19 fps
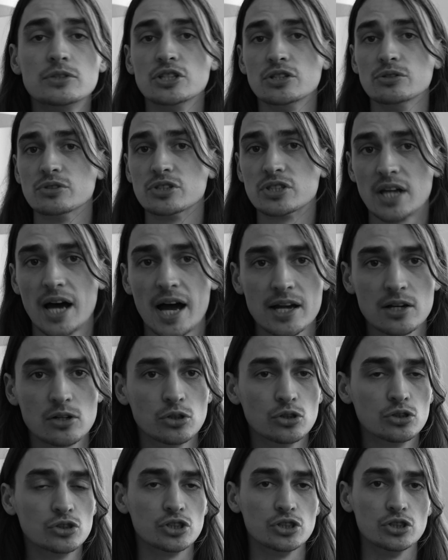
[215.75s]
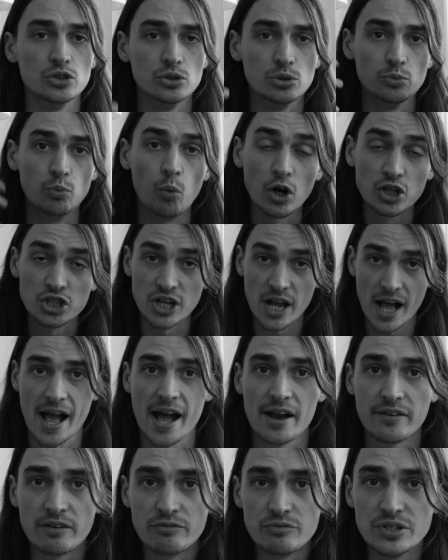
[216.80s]
Do you cycle? Do you wash your
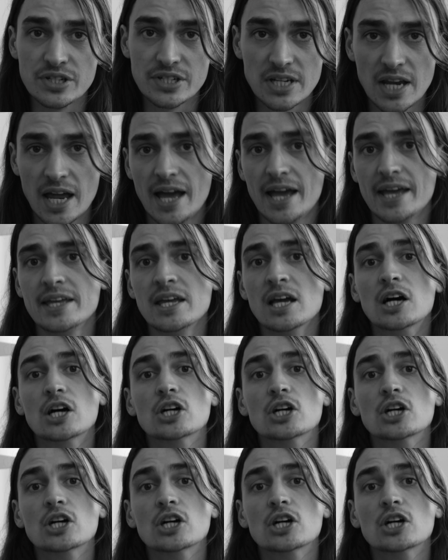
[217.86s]
hair every day?